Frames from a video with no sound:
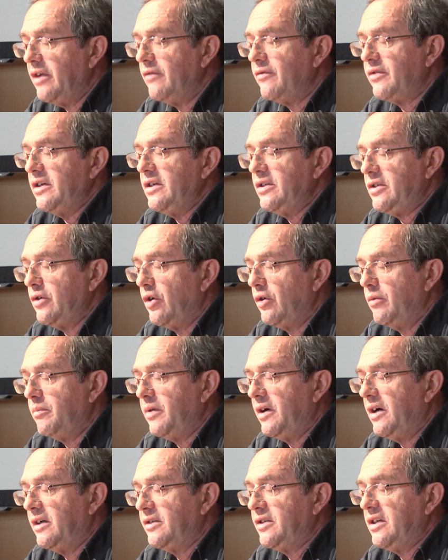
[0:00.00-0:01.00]
of these
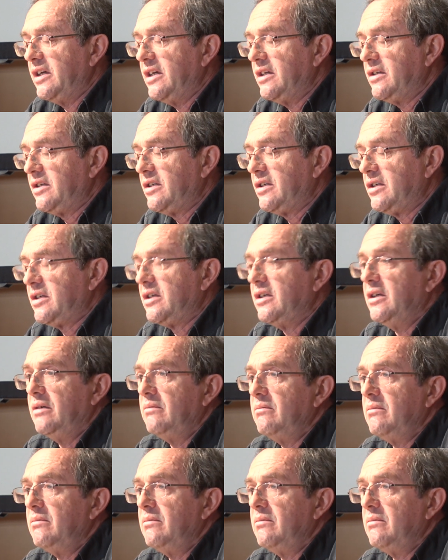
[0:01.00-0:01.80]
non-partyists,